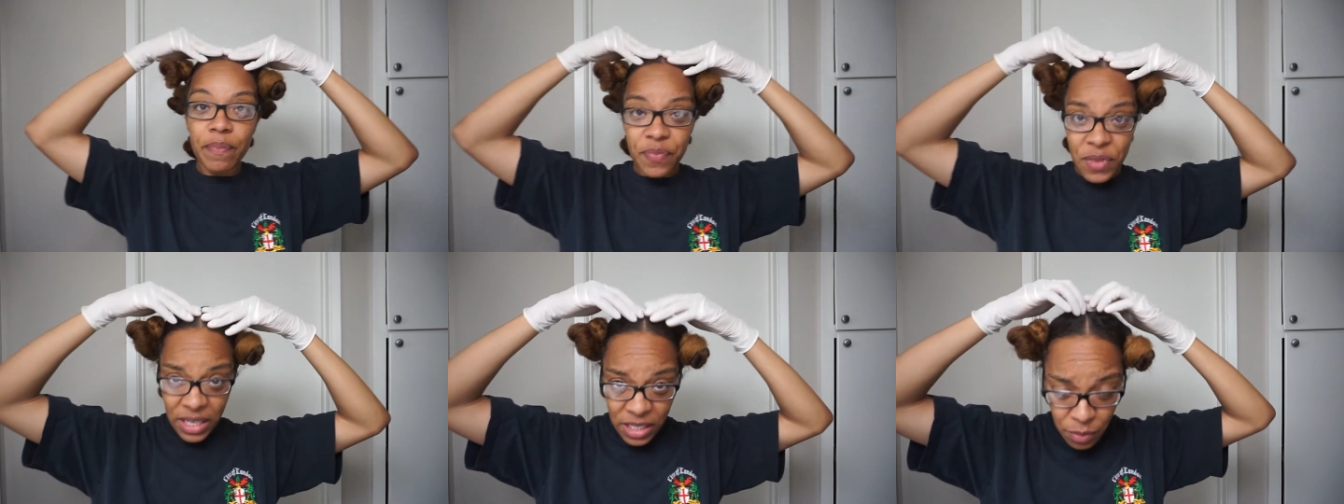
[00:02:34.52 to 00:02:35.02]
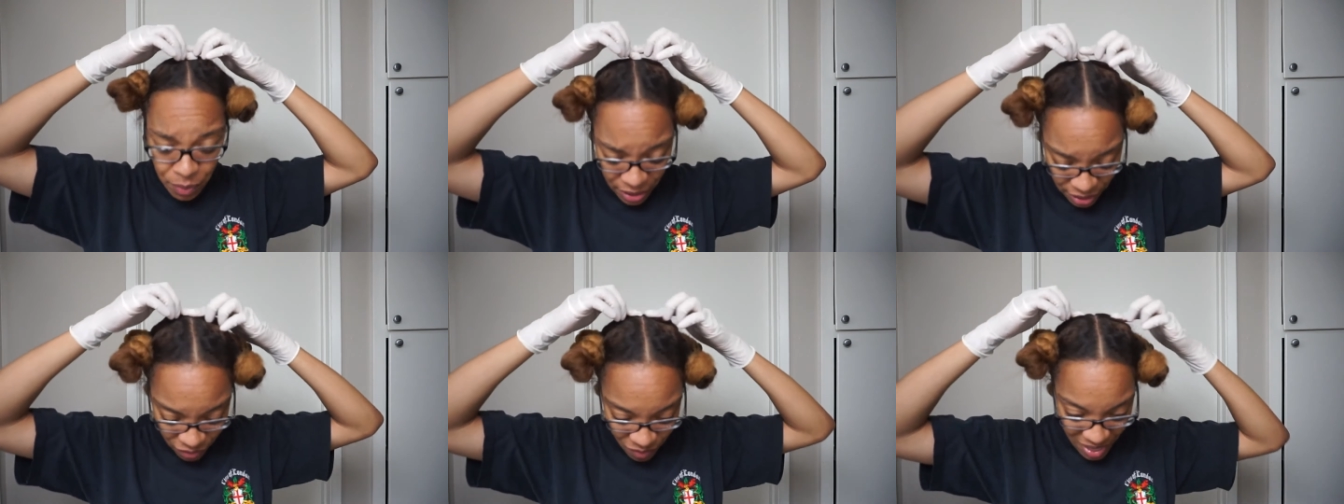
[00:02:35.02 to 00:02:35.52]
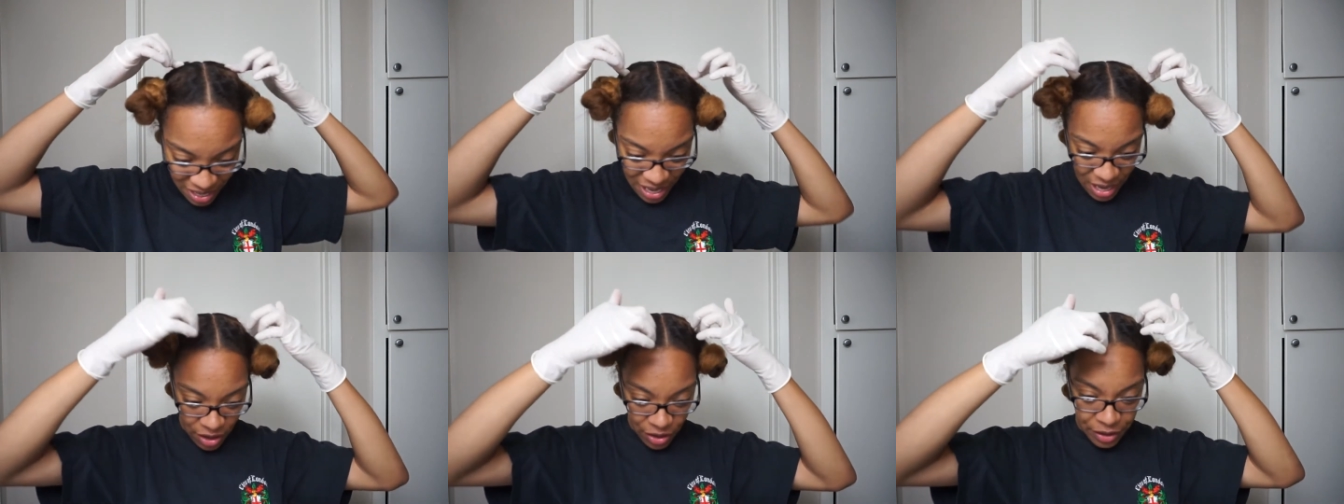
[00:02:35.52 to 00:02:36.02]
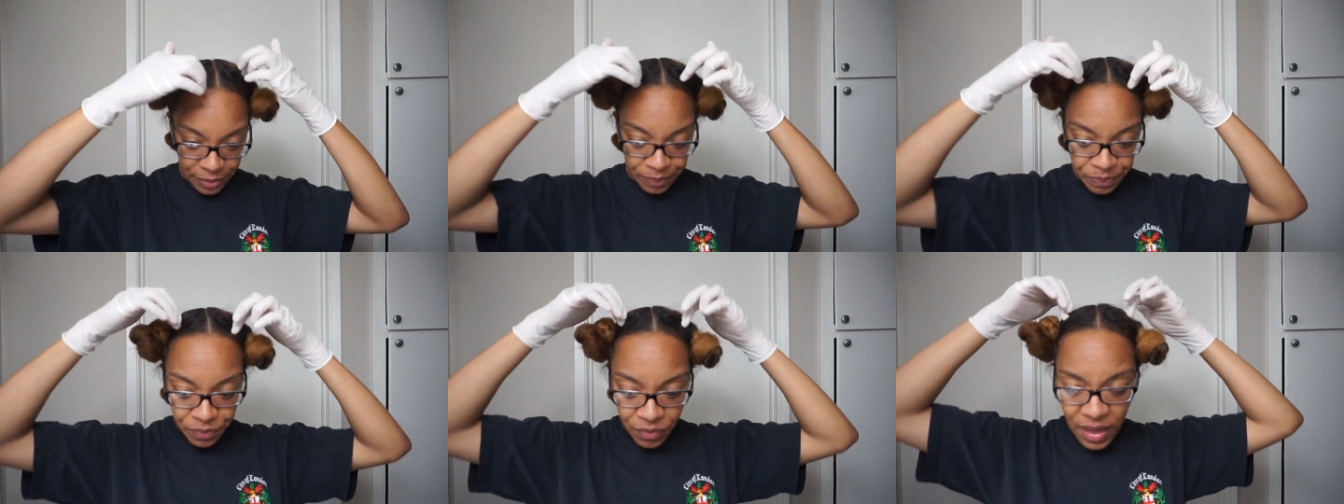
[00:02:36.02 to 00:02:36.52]
This part of my hair,
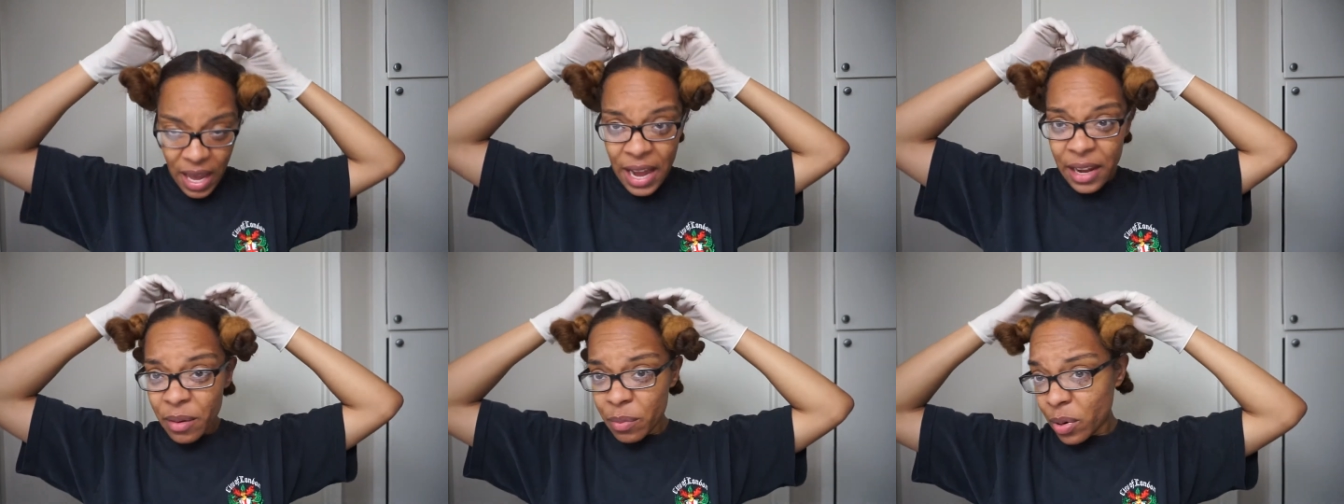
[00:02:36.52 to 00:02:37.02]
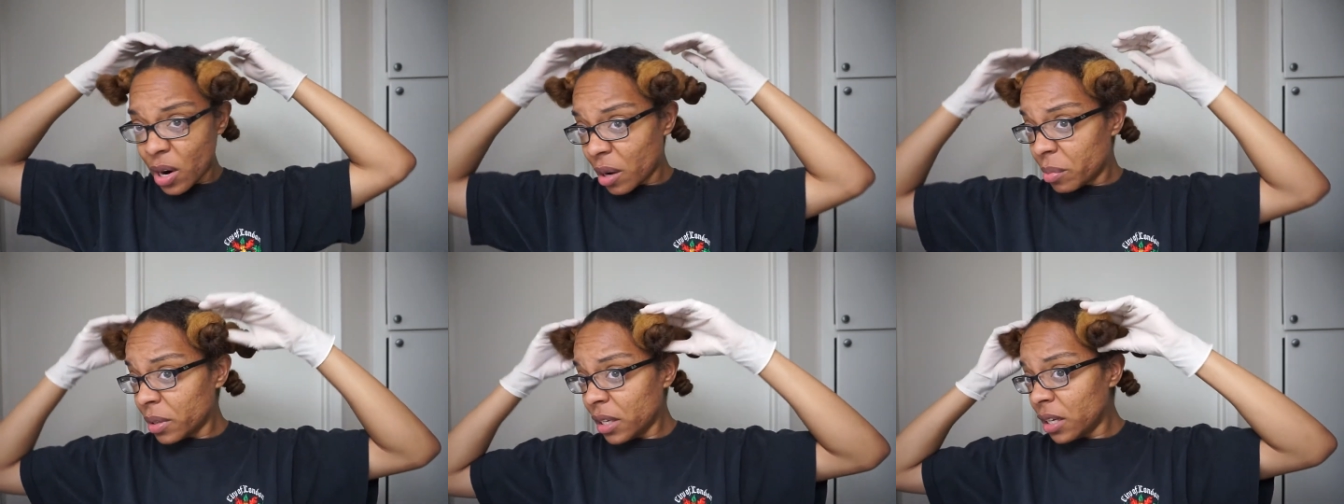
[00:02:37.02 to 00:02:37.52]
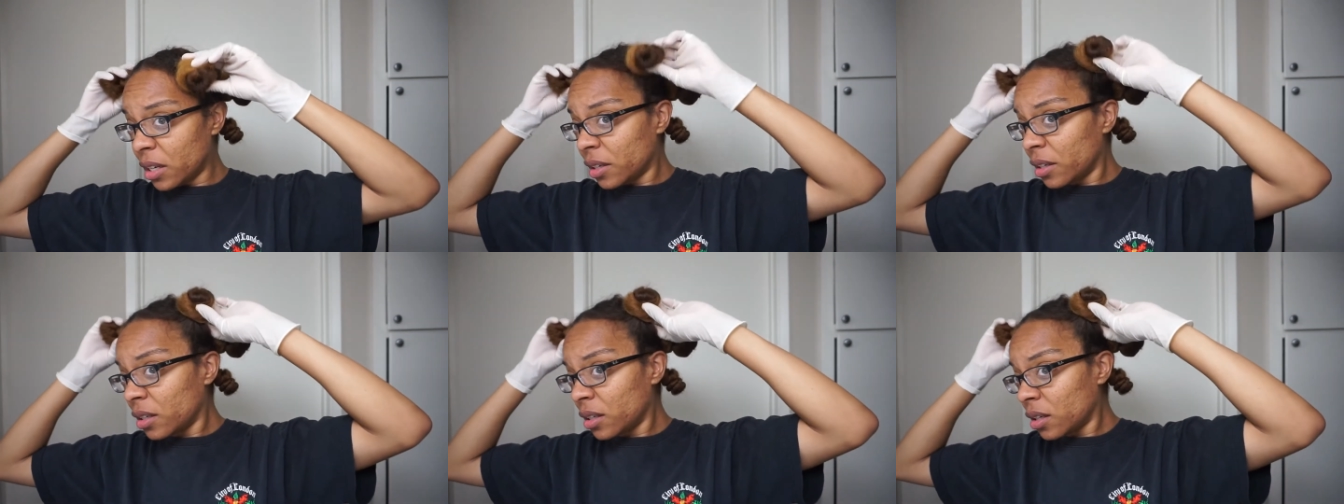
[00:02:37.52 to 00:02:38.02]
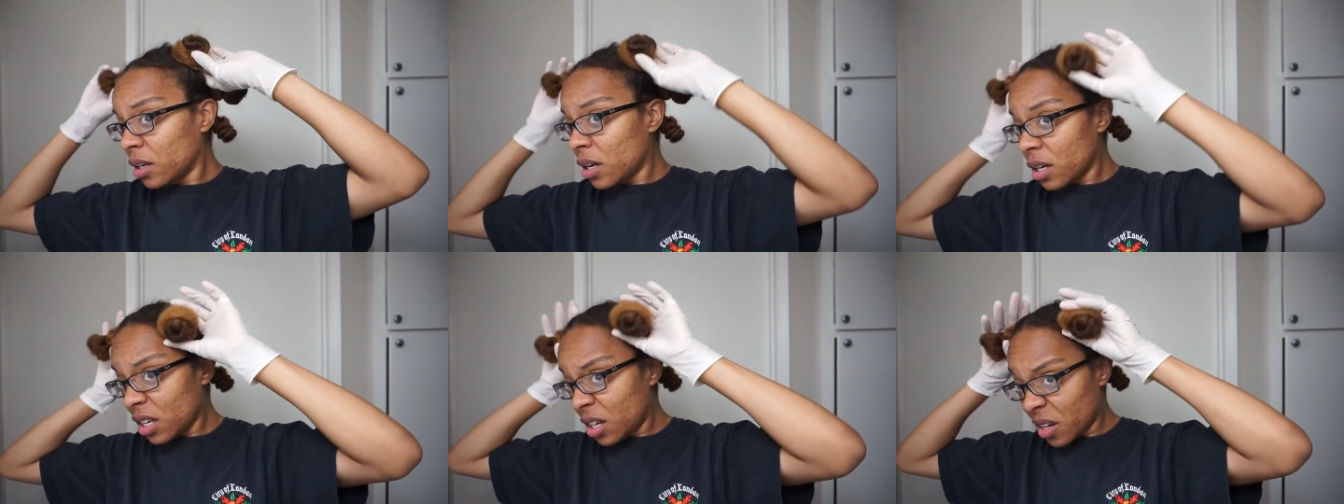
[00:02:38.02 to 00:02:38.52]
I am probably,
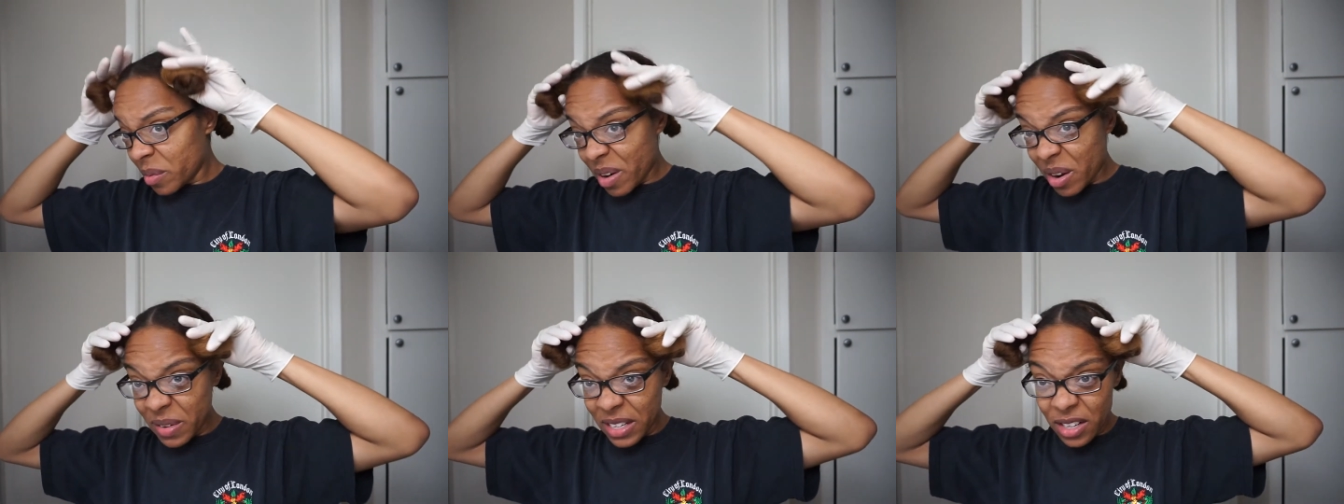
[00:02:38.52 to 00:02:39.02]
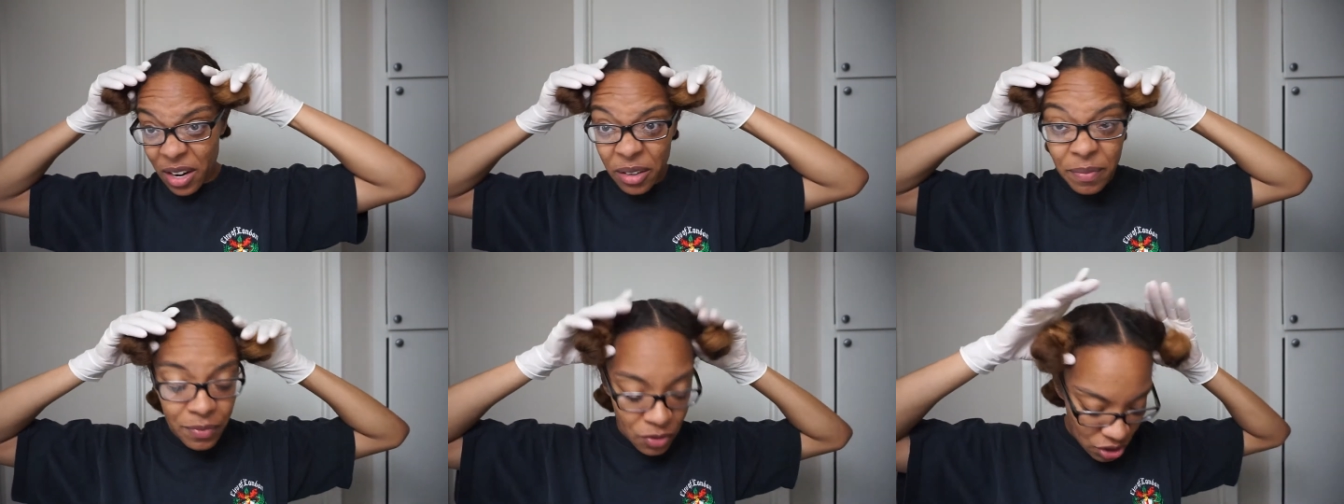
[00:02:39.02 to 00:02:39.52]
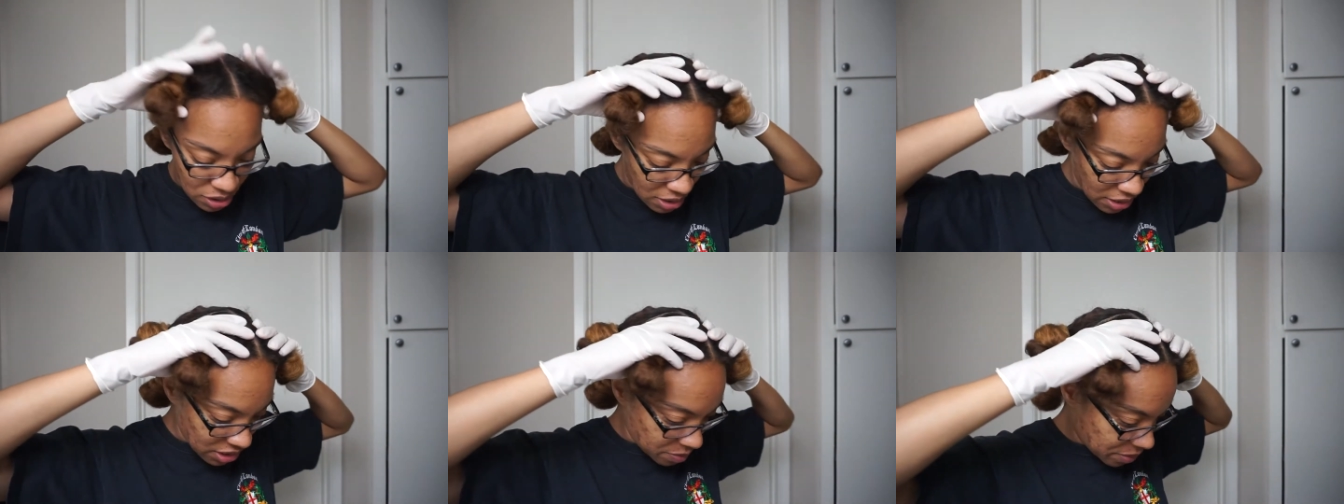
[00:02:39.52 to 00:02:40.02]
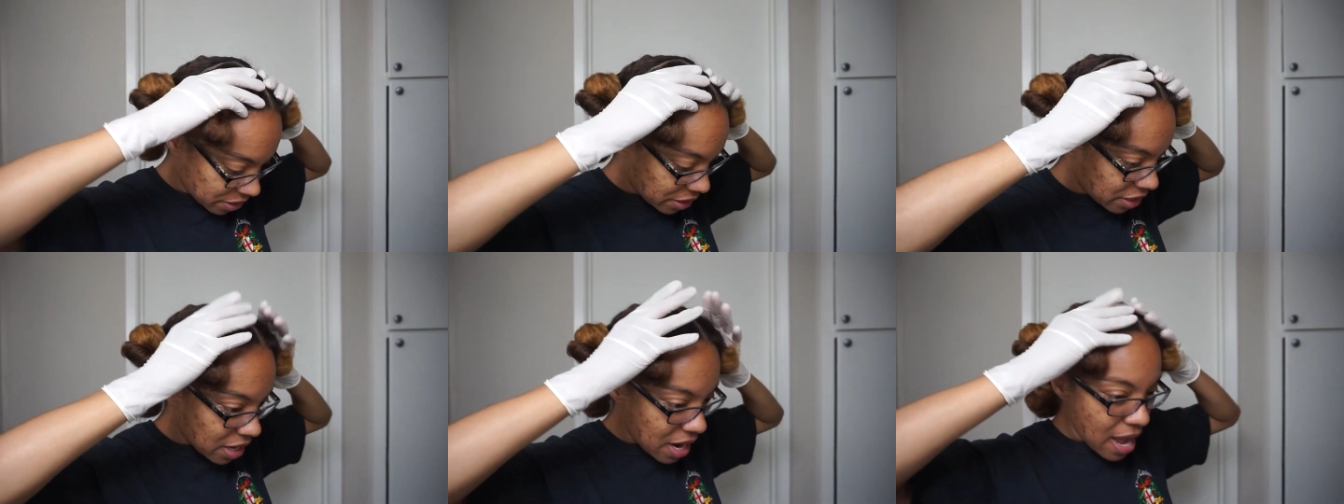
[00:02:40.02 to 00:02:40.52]
no, just this
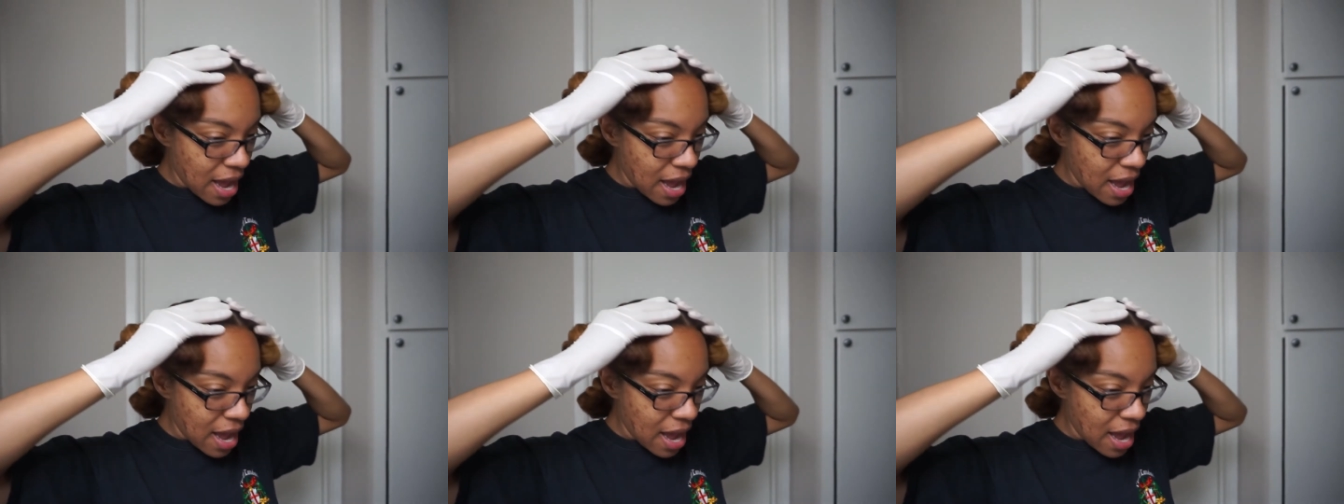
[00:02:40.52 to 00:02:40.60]
part.